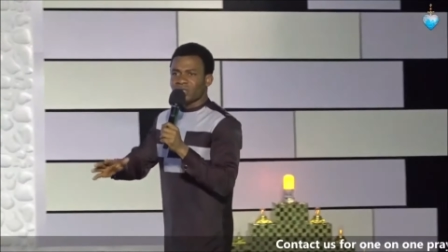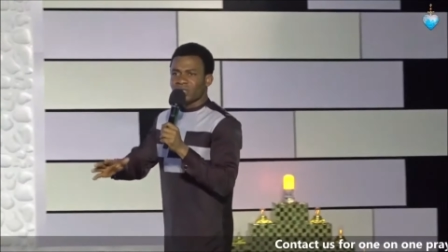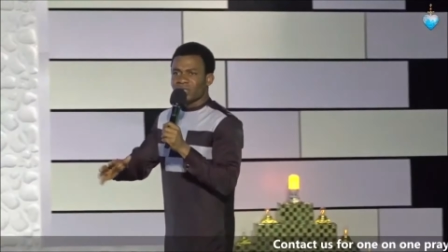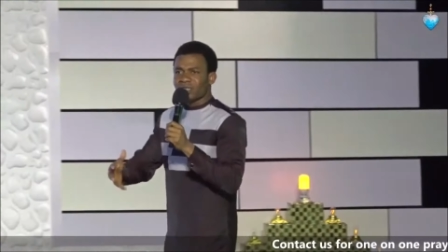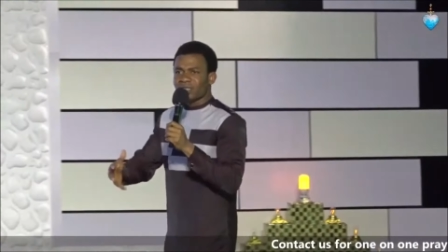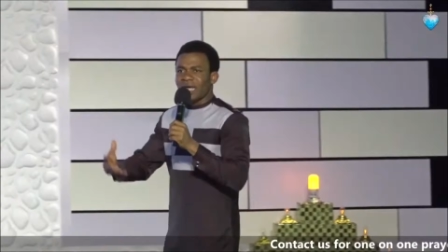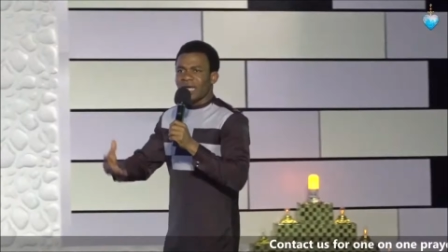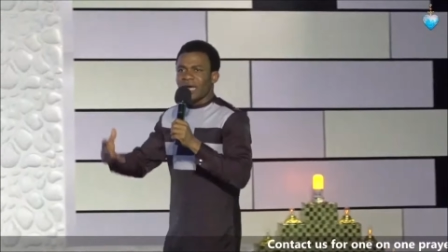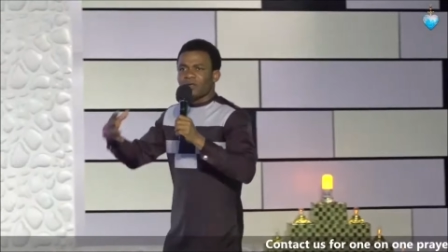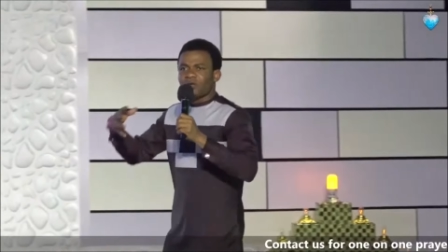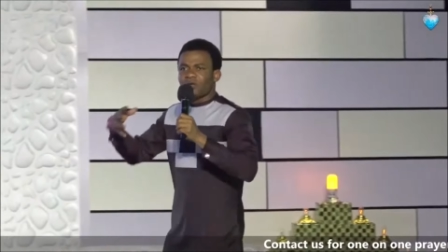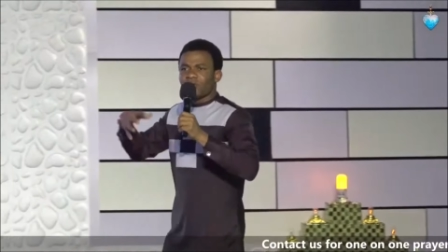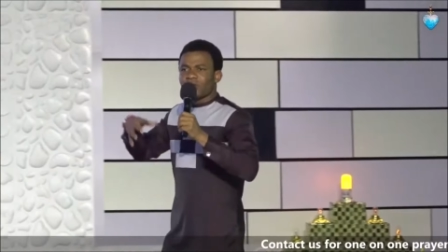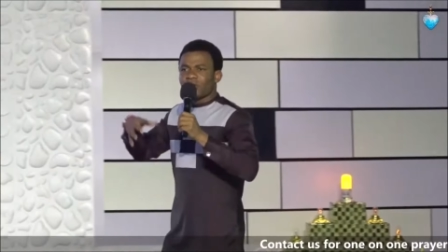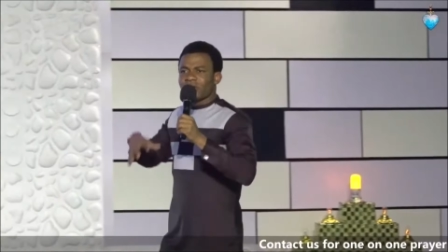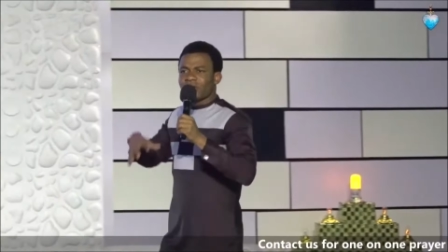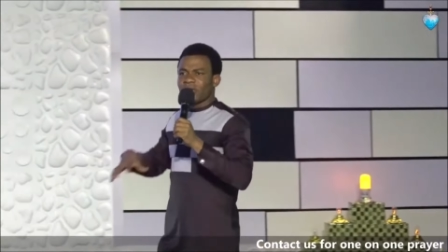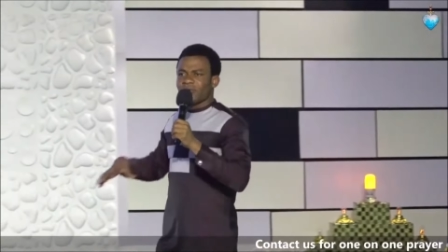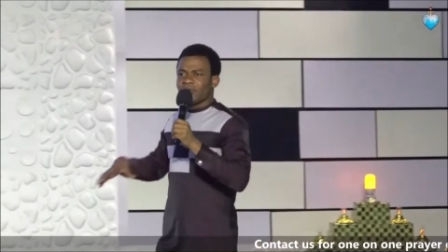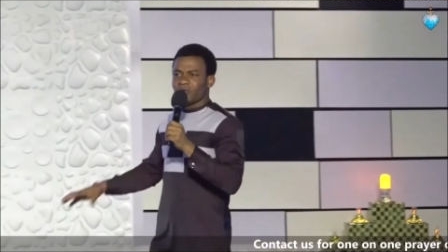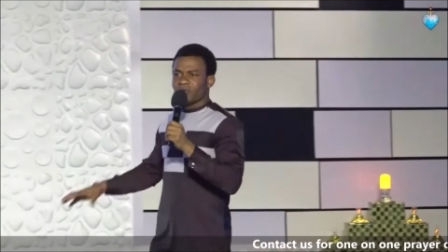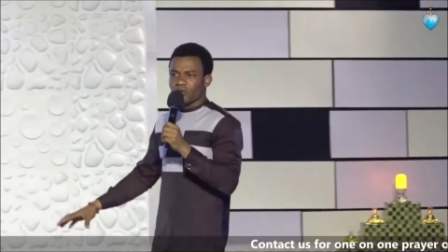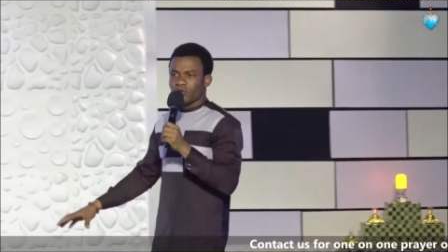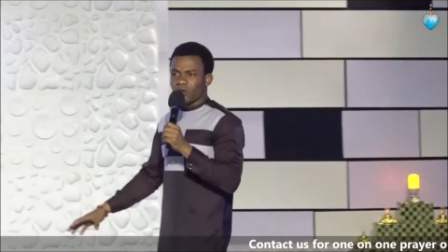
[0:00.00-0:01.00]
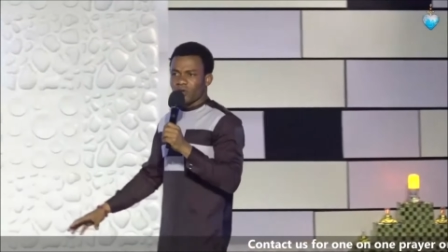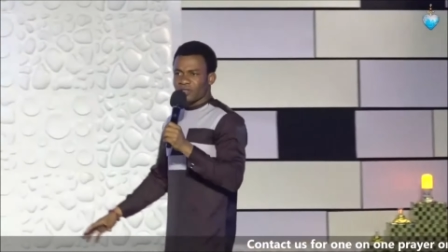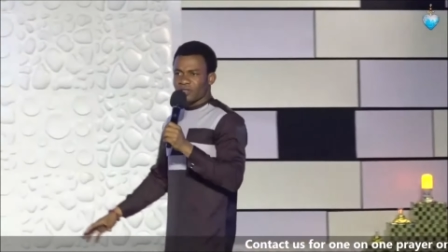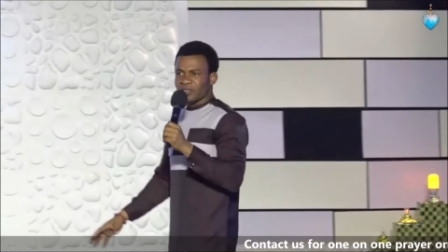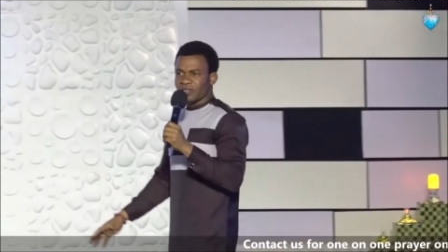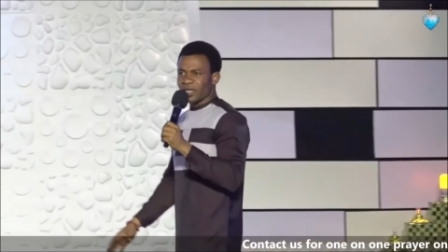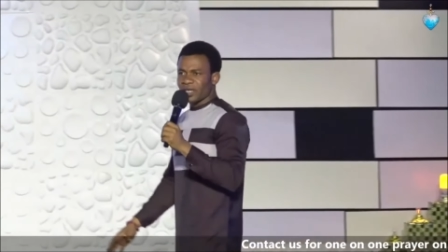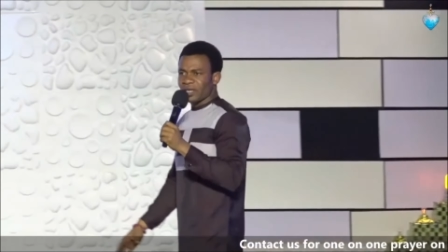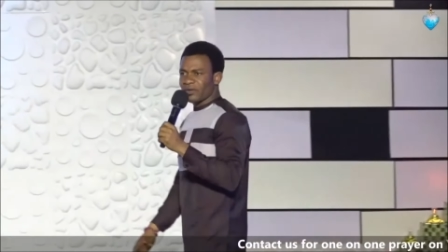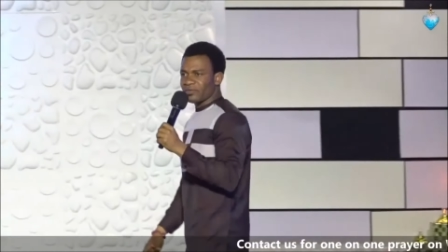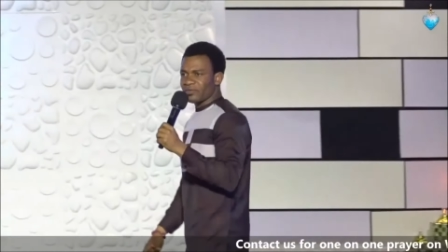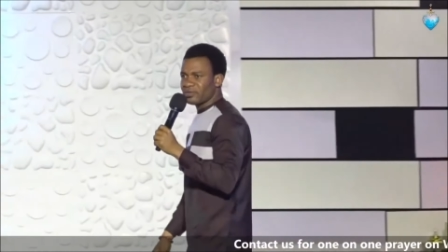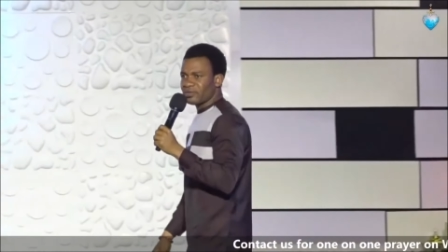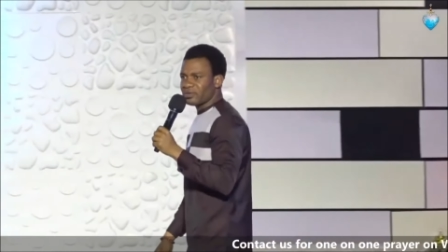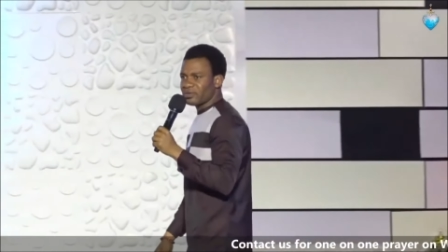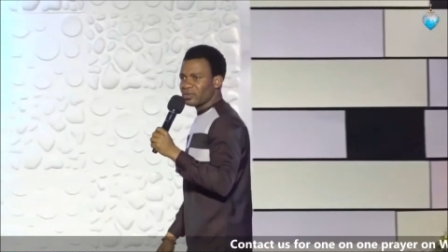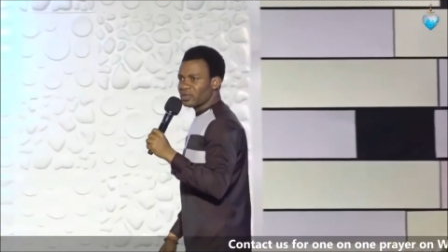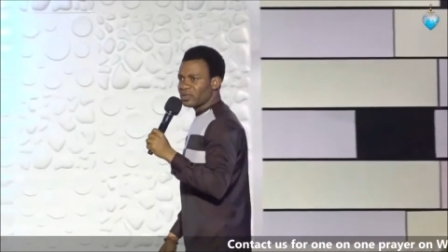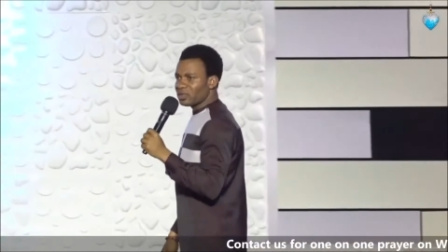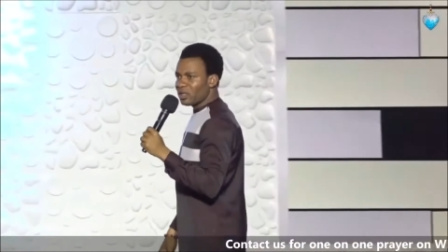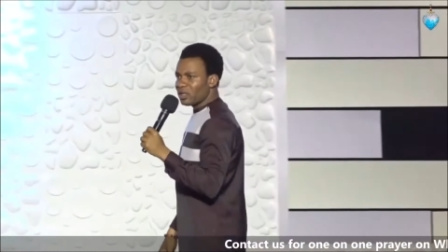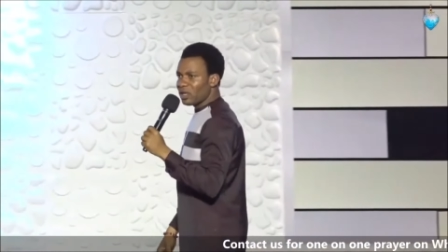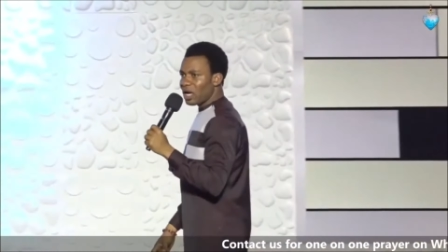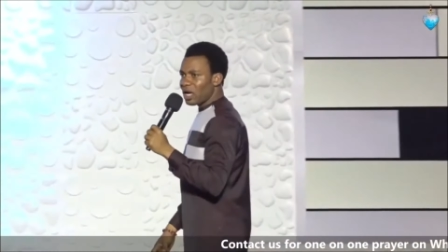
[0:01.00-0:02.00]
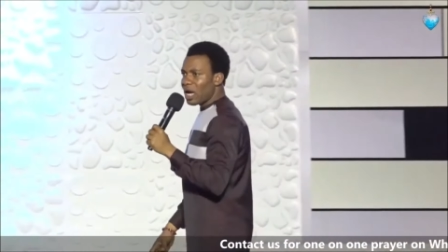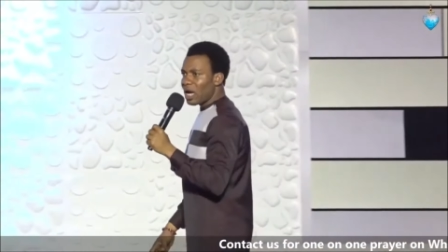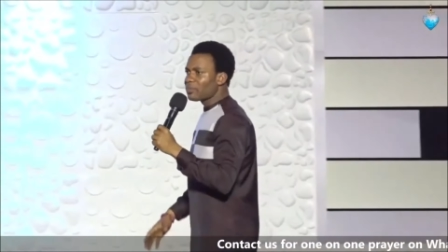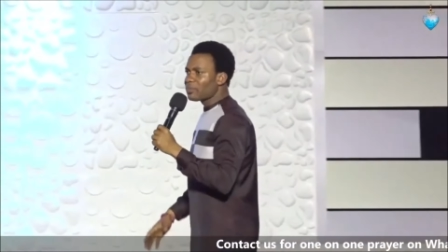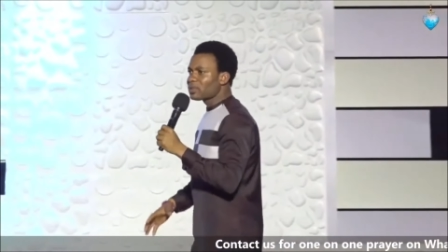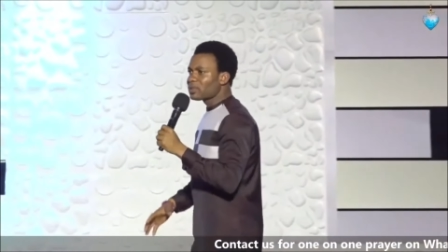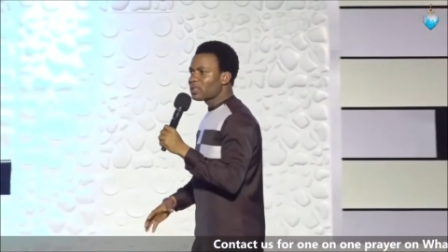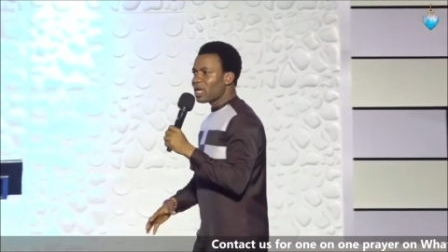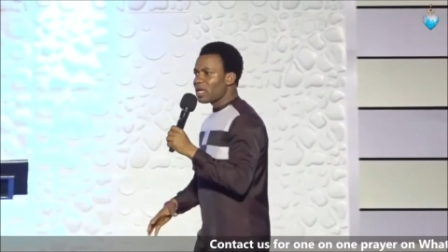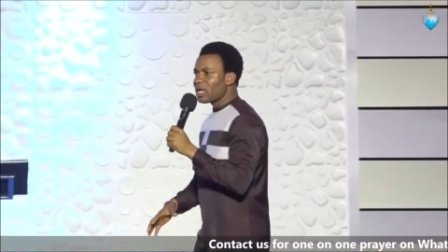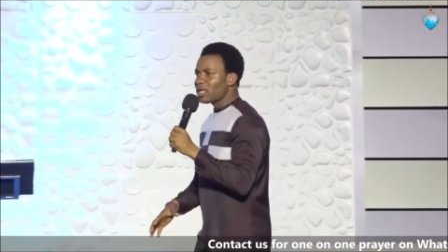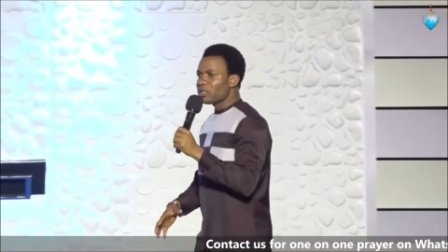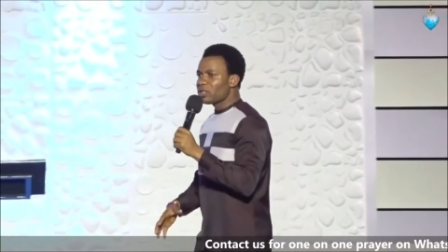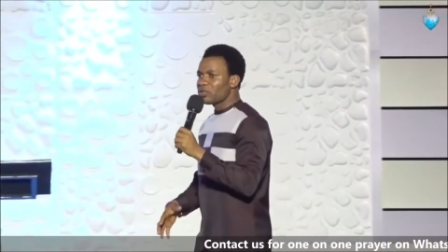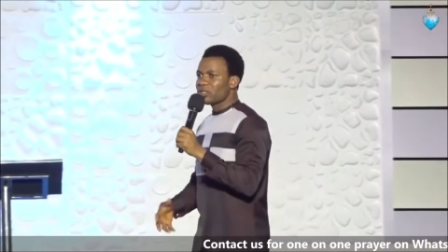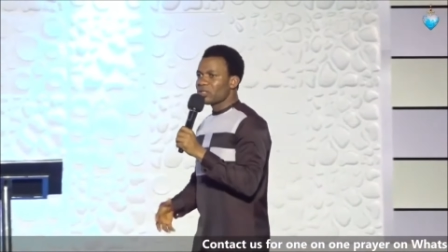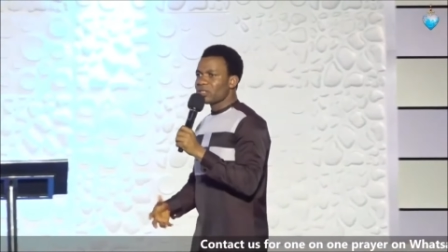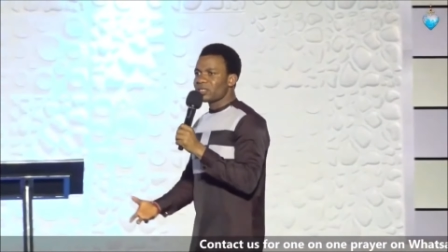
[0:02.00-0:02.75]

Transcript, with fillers: that you give to yourself. I'm telling you,